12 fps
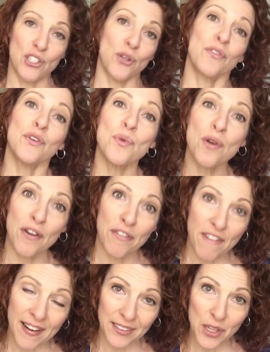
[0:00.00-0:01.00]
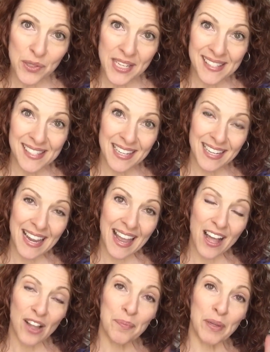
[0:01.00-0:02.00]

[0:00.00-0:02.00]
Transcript: So if you are a fine low density gal,